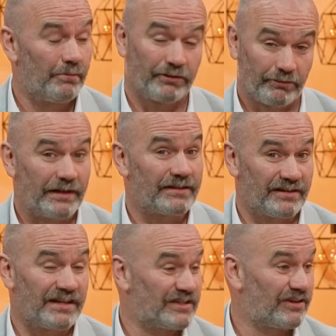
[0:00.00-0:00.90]
but the reason
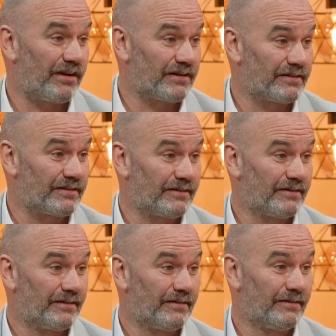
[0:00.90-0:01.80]
I started
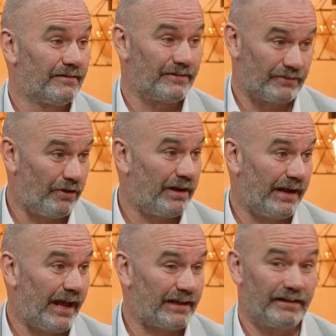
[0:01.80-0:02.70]
the sauna in
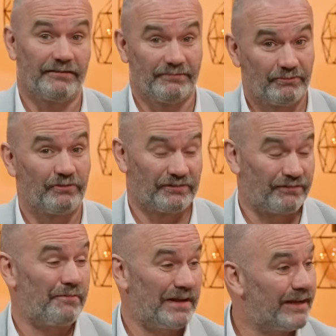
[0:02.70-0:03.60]
Achill was
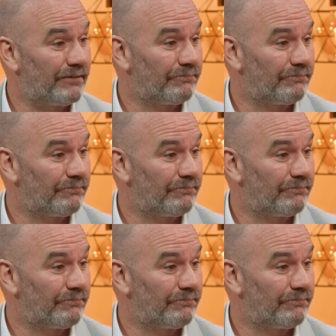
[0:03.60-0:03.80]
for me.